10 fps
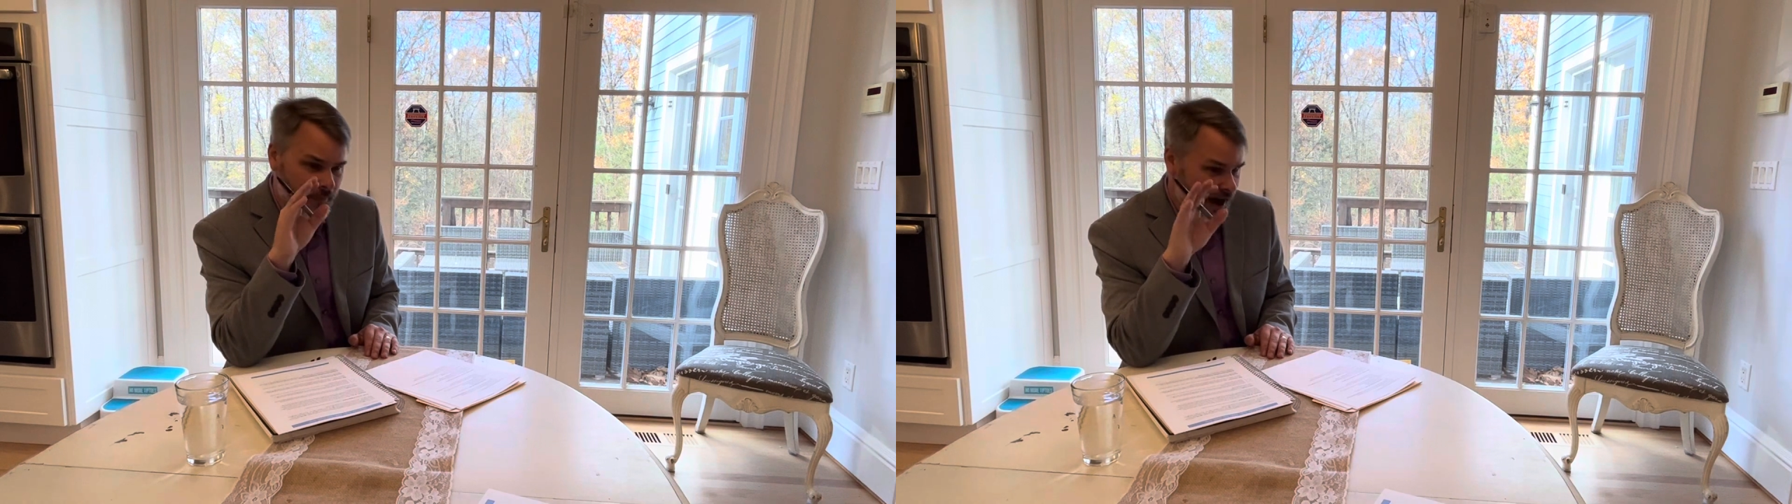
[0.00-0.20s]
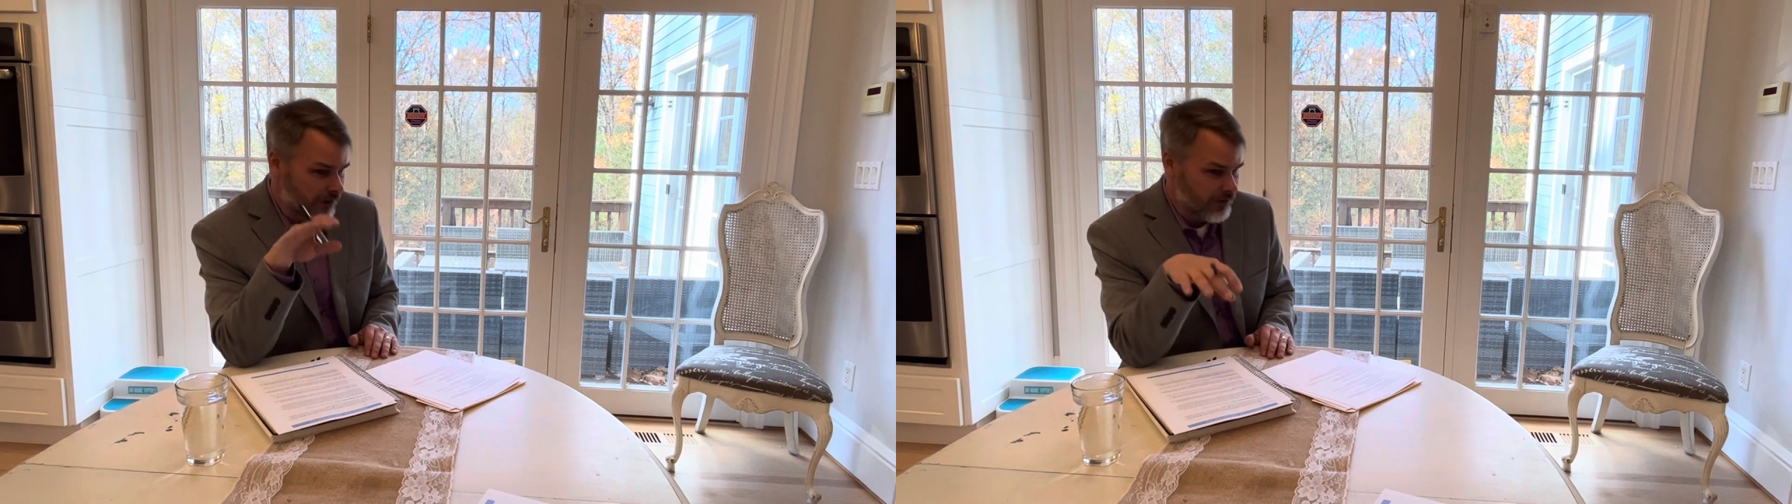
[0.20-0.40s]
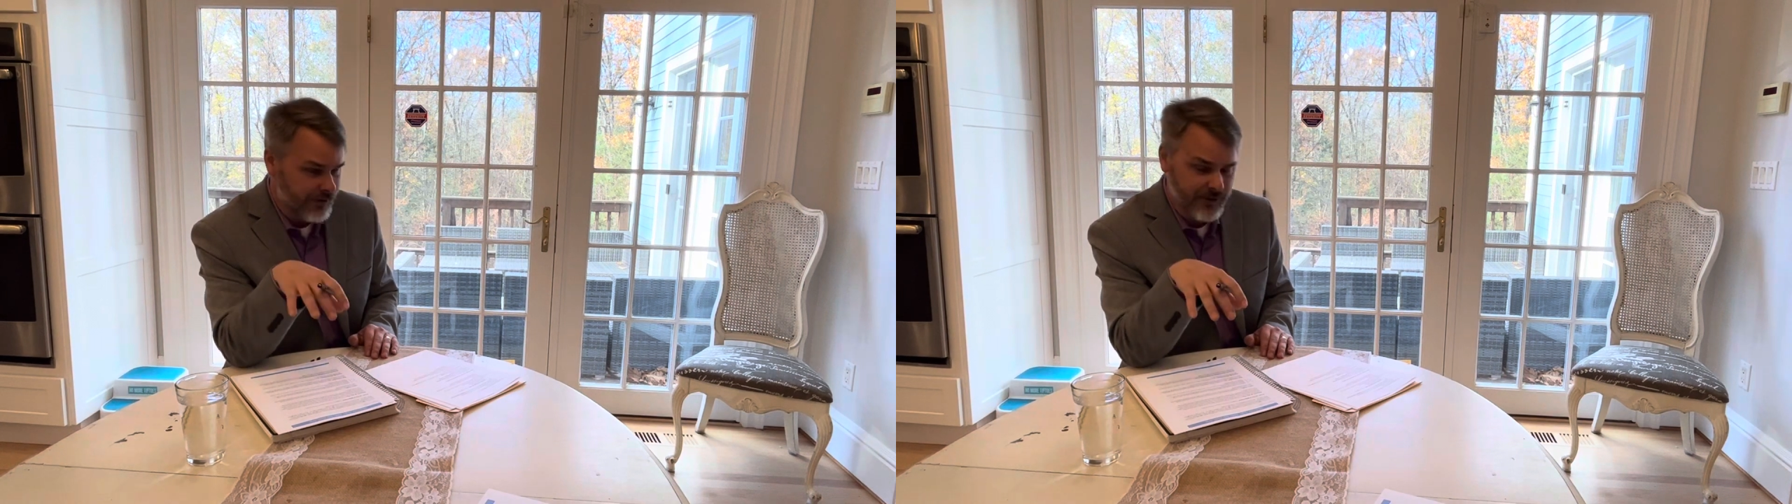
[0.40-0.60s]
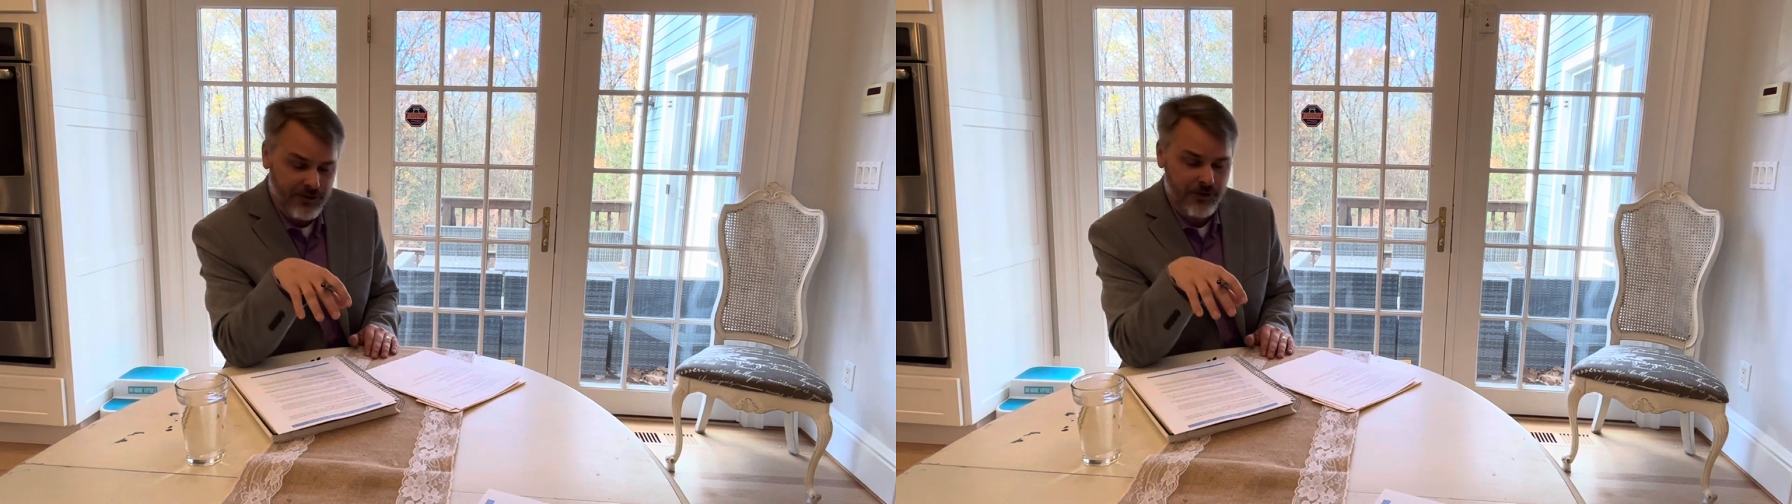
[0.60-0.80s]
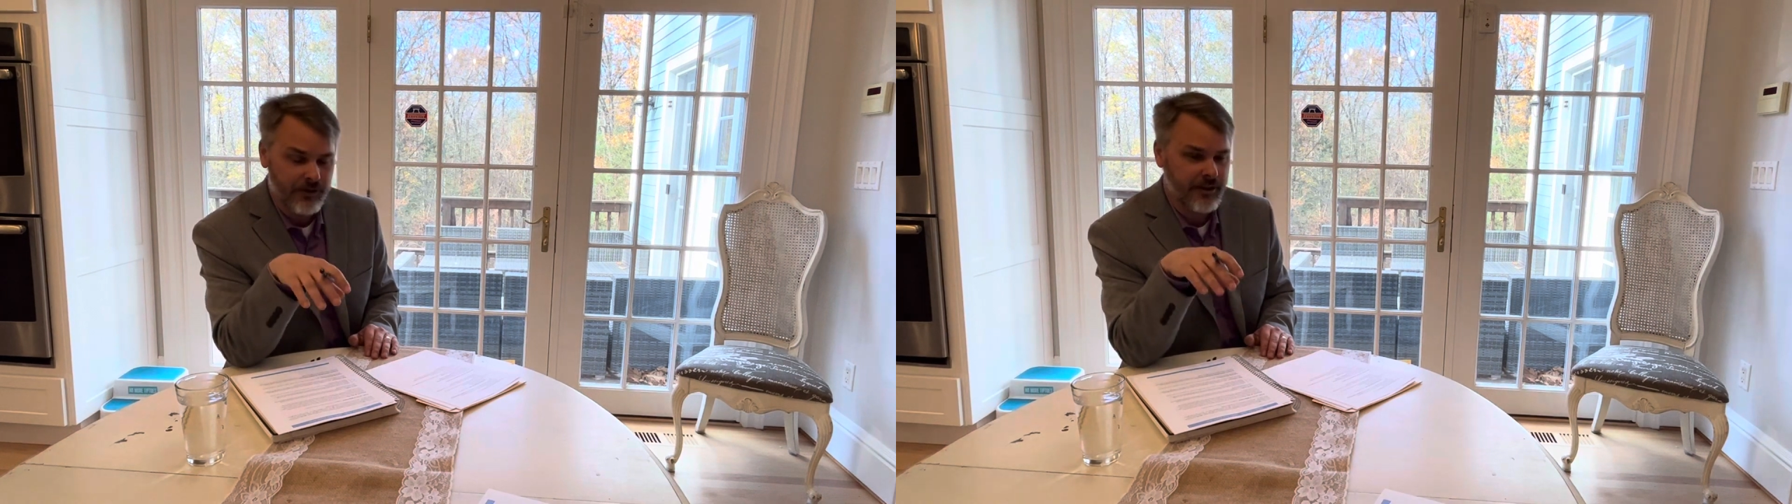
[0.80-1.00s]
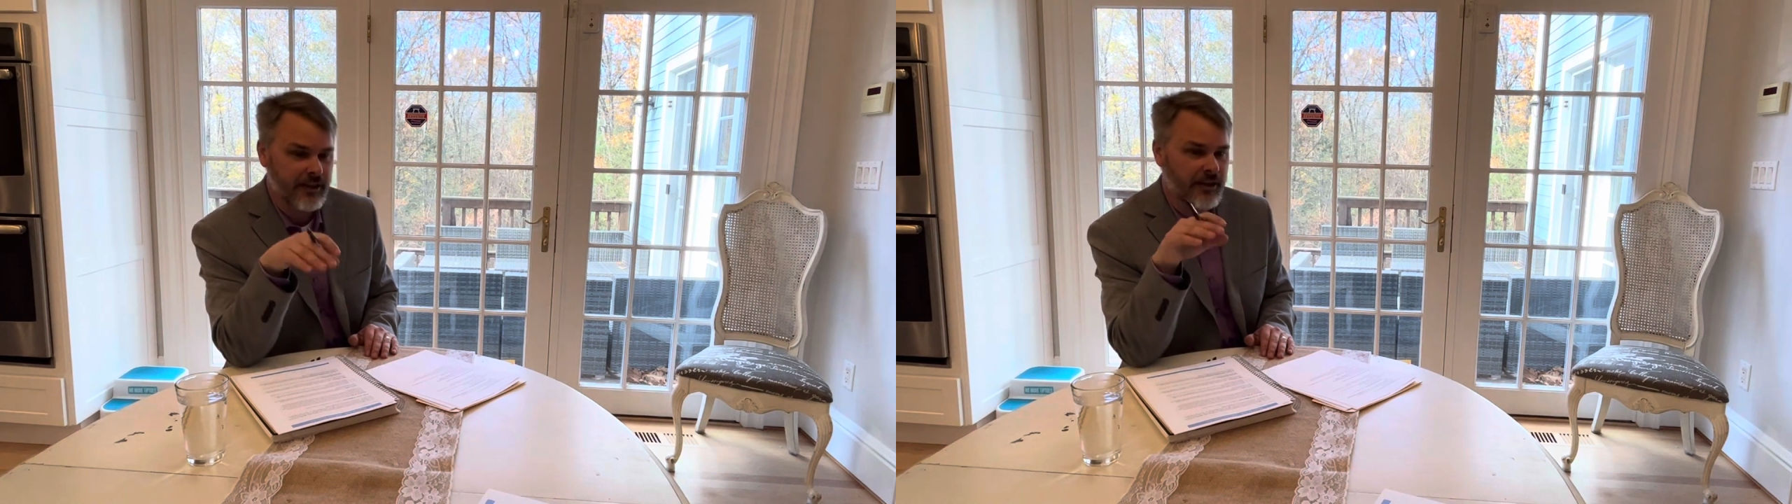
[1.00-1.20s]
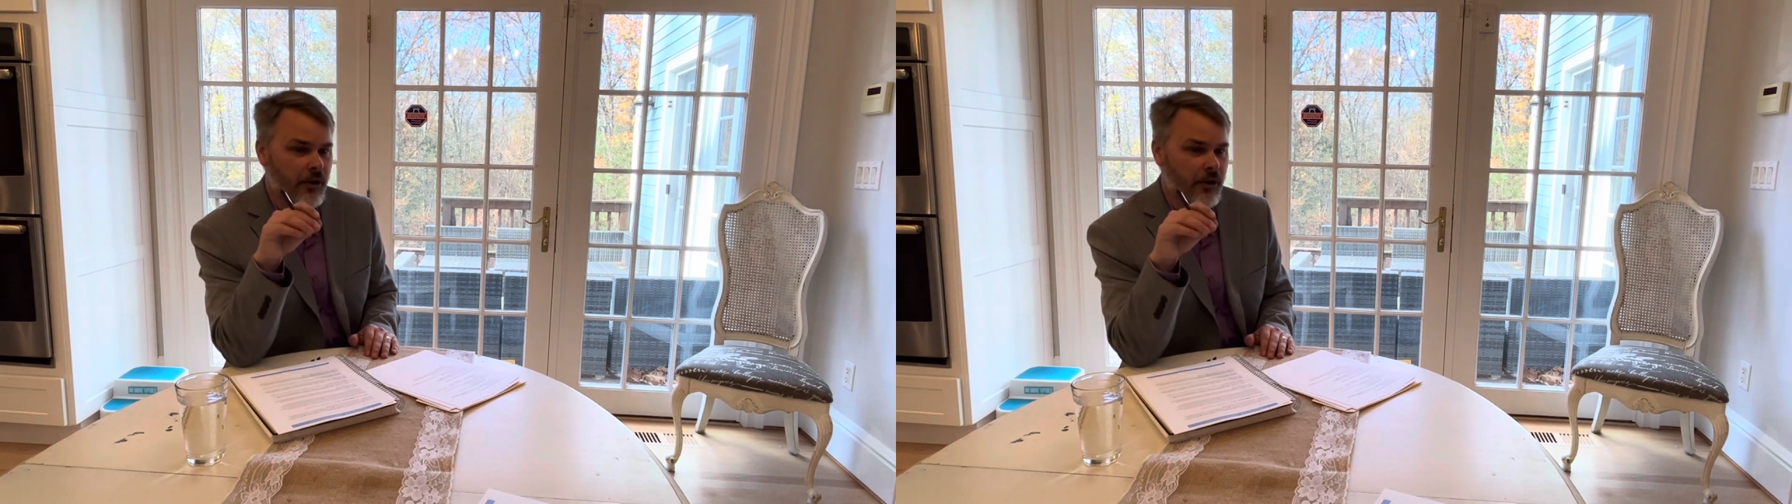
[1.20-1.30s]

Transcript: power of attorney